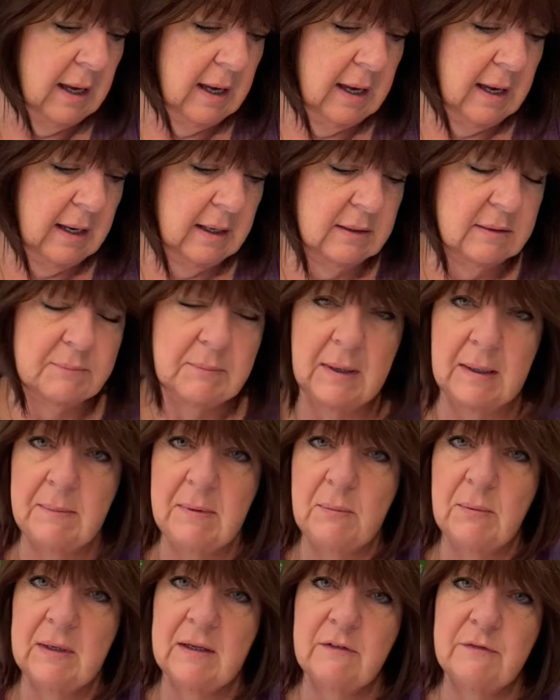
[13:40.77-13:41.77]
And maybe
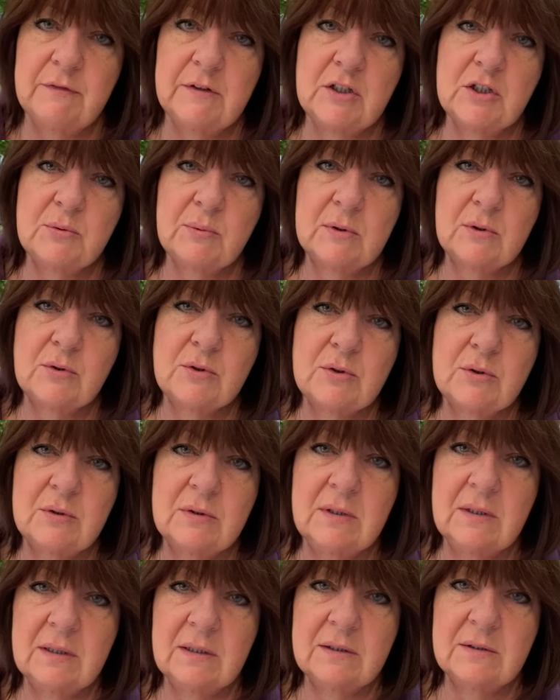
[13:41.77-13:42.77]
when I finish one or two of
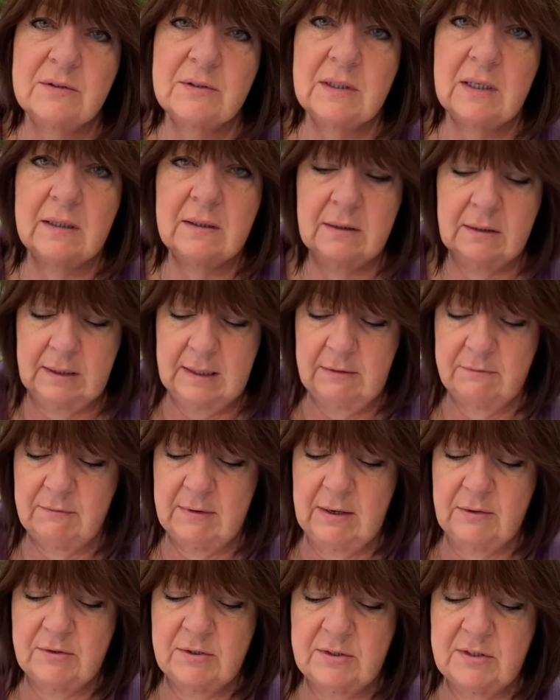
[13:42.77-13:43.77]
the others, I can get
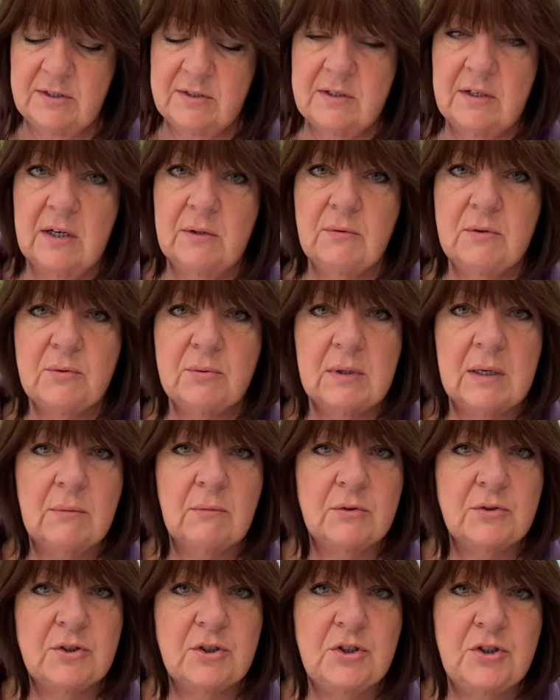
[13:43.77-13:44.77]
round and decide which one I
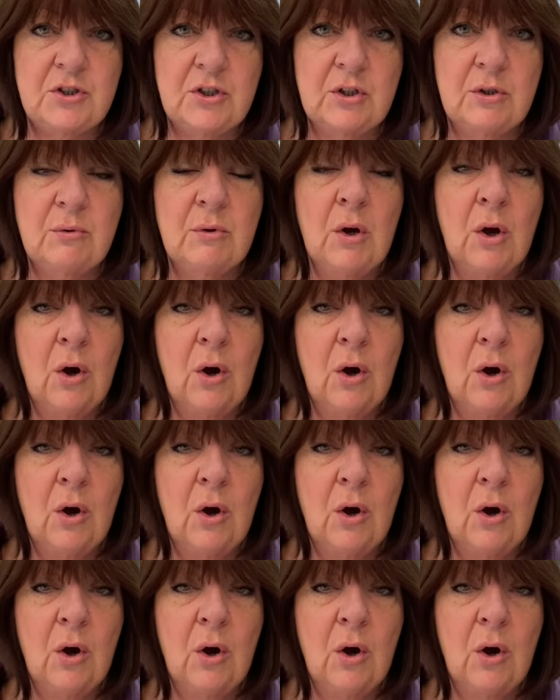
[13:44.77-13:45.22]
want to do,